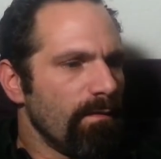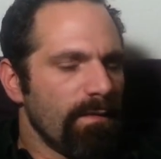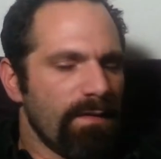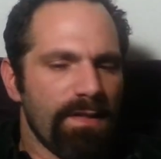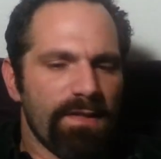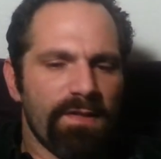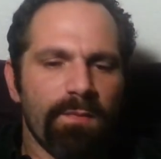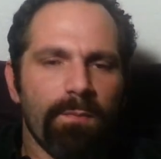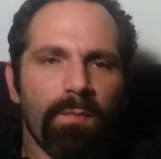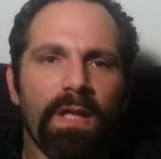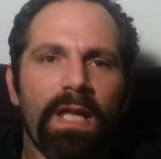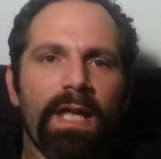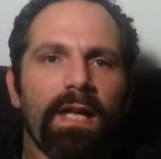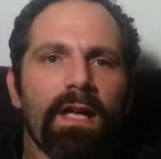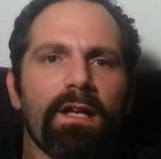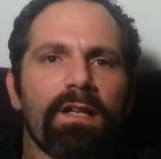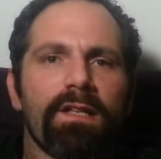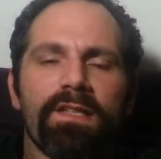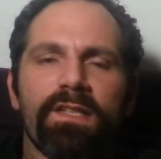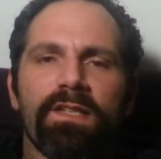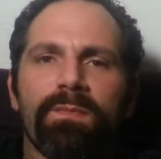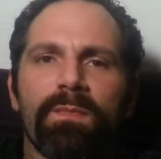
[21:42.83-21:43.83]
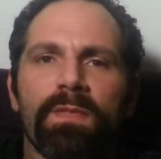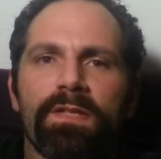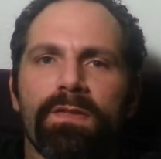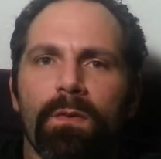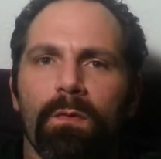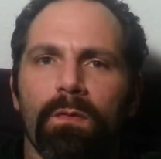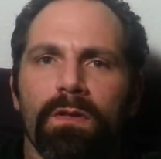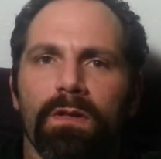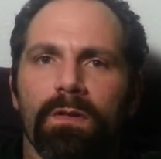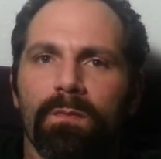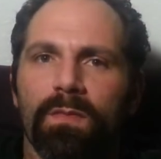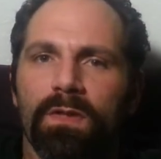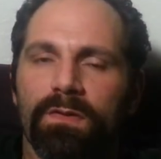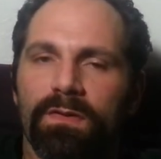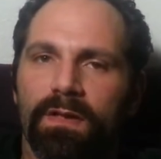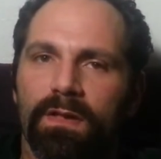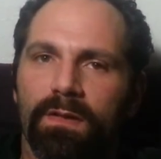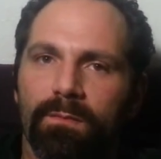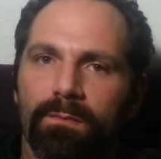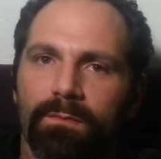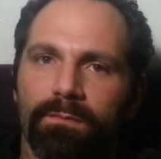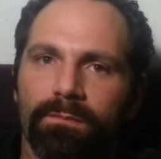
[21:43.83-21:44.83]
display out of the Smithsonian
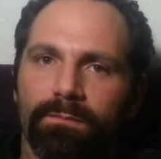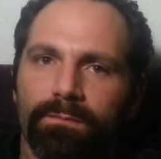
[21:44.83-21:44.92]
Museum.